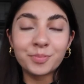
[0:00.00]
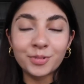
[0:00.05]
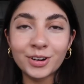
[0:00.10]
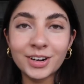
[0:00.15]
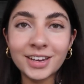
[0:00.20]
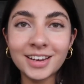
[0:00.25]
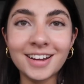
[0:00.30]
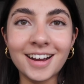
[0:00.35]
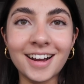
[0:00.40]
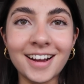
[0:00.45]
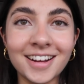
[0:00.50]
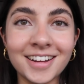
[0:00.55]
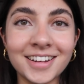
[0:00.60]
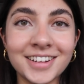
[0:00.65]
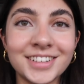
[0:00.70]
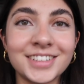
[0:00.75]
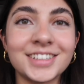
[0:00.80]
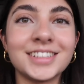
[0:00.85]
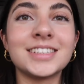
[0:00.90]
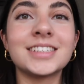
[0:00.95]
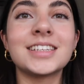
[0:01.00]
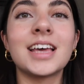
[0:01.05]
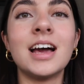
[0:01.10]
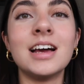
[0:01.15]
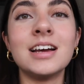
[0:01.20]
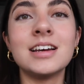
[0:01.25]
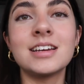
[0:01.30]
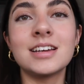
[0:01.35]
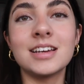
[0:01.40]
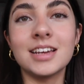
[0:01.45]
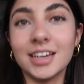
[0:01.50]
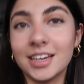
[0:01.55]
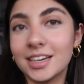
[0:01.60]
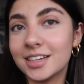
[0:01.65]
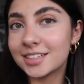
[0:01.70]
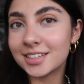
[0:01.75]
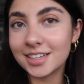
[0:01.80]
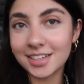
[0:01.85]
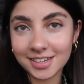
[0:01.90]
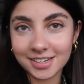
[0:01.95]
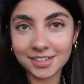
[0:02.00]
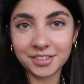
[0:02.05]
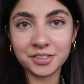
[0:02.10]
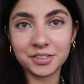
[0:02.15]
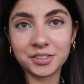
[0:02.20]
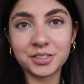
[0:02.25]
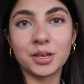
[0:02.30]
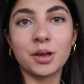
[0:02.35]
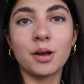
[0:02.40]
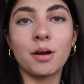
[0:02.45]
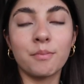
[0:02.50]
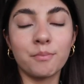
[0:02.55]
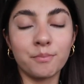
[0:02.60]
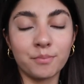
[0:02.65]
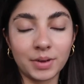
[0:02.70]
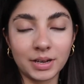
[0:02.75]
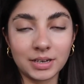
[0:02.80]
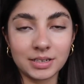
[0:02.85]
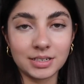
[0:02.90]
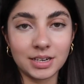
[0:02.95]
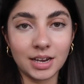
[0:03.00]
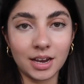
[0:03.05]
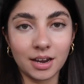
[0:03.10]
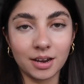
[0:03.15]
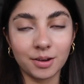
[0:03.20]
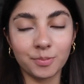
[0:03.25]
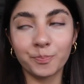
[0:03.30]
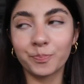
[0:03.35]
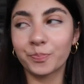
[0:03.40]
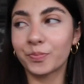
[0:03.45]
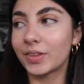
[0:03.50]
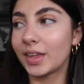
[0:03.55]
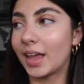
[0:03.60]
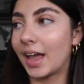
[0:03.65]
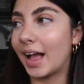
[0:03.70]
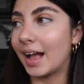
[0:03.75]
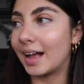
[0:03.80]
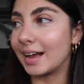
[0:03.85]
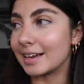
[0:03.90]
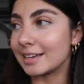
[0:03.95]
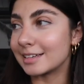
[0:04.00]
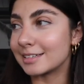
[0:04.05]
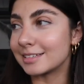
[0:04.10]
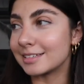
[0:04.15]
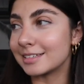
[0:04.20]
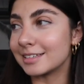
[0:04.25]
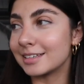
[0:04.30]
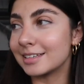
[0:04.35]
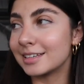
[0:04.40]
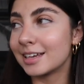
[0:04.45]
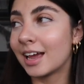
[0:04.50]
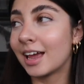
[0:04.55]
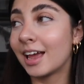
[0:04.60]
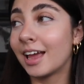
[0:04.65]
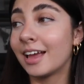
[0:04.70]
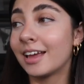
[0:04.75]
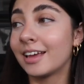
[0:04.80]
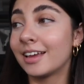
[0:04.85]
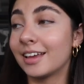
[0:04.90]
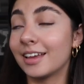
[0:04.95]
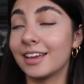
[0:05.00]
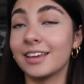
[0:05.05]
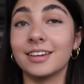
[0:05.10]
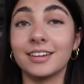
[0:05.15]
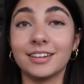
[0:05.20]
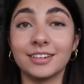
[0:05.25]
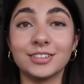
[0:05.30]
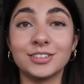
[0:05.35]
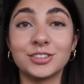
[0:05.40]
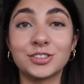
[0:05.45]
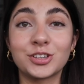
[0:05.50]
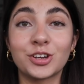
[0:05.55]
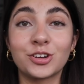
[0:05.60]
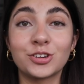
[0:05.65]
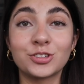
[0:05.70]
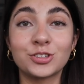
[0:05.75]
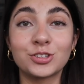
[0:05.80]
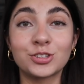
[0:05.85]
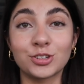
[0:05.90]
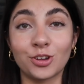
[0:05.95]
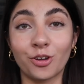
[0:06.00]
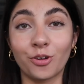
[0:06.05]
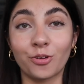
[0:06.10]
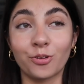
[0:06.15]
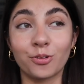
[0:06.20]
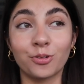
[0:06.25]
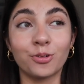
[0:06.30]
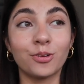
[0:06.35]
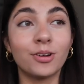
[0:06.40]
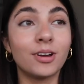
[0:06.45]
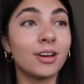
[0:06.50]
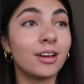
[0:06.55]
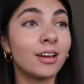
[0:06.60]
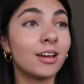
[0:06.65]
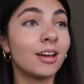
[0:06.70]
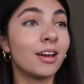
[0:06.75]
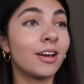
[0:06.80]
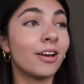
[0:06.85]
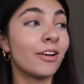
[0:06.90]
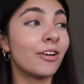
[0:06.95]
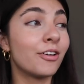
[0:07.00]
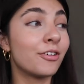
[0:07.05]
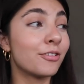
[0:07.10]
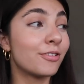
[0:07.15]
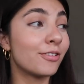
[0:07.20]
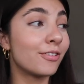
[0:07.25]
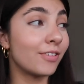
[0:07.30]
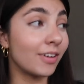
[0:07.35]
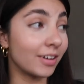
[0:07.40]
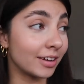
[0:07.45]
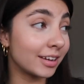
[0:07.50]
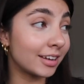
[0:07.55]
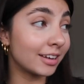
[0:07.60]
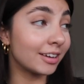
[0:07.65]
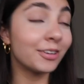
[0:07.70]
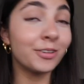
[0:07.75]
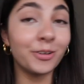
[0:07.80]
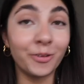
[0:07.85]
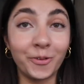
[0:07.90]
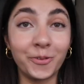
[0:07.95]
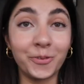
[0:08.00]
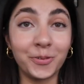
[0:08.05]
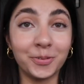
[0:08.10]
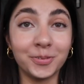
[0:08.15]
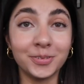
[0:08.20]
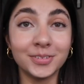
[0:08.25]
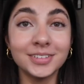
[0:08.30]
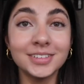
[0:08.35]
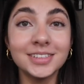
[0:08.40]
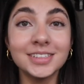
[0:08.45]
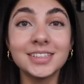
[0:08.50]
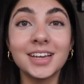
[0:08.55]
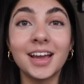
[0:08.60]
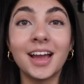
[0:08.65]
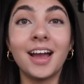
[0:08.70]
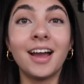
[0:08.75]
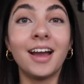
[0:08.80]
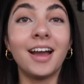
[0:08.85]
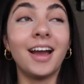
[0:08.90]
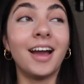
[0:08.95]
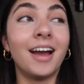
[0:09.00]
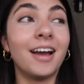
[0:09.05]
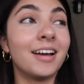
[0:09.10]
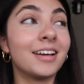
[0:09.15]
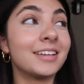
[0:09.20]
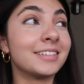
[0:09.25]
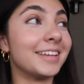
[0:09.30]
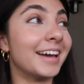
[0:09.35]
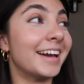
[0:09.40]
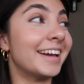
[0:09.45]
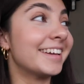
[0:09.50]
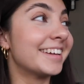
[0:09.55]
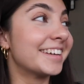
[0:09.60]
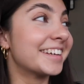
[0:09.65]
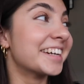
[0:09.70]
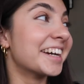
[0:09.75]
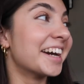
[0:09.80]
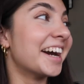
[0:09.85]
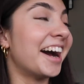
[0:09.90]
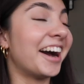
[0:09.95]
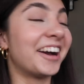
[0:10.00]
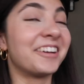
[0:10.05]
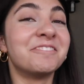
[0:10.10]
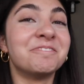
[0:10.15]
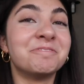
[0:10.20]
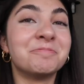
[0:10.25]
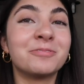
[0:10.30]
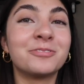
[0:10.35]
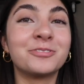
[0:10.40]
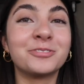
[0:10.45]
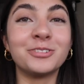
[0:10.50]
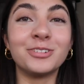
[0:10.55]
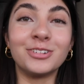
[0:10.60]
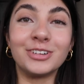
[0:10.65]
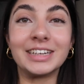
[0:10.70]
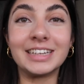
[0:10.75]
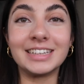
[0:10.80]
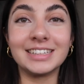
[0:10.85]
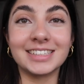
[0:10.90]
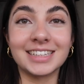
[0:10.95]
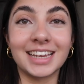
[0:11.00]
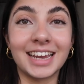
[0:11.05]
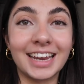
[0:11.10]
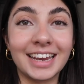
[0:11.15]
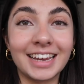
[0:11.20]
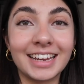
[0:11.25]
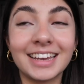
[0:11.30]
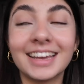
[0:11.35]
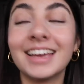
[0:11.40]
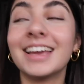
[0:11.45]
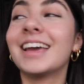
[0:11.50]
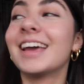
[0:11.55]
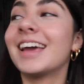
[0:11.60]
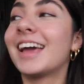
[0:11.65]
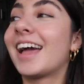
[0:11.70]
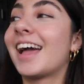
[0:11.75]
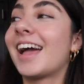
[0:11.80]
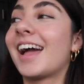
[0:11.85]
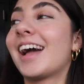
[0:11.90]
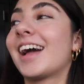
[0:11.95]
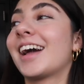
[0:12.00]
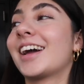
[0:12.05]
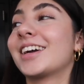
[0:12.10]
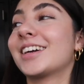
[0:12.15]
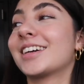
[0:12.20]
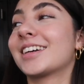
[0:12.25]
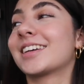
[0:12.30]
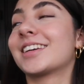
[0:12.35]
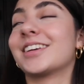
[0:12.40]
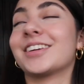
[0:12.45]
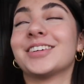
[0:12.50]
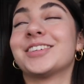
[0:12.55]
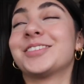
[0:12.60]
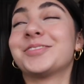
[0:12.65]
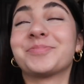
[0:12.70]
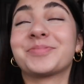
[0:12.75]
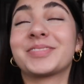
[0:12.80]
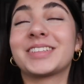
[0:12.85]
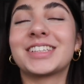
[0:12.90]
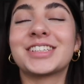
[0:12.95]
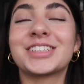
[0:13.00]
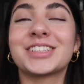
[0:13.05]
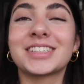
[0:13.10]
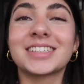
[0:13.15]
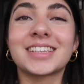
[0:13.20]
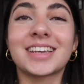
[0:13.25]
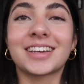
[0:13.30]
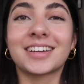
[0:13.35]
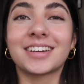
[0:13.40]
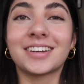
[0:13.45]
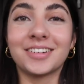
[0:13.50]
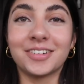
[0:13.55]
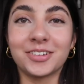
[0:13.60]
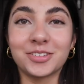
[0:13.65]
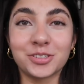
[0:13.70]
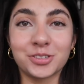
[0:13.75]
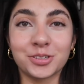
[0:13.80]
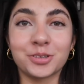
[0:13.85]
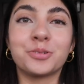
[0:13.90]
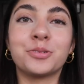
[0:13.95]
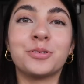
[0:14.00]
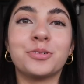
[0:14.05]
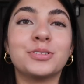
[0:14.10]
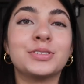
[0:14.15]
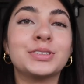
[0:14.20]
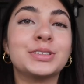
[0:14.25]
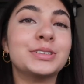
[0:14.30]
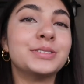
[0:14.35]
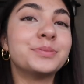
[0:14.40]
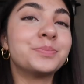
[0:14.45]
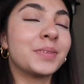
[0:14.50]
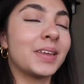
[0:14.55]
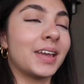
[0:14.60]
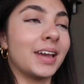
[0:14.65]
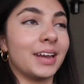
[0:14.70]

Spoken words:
Morning guys, it is Monday and it is so fucking cold. Like I'm freezing. Yeah, it's just like so awful.